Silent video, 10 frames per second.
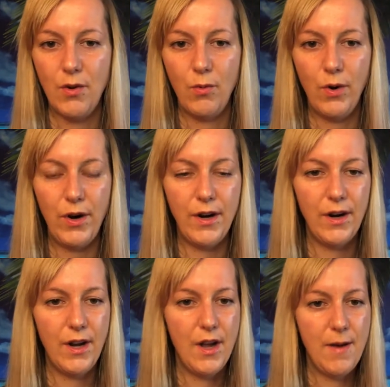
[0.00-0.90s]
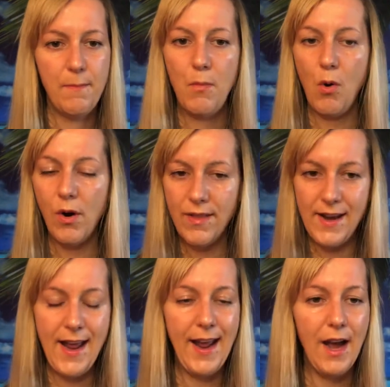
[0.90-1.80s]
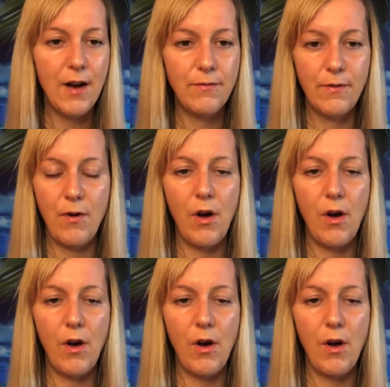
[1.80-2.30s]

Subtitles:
where more than half of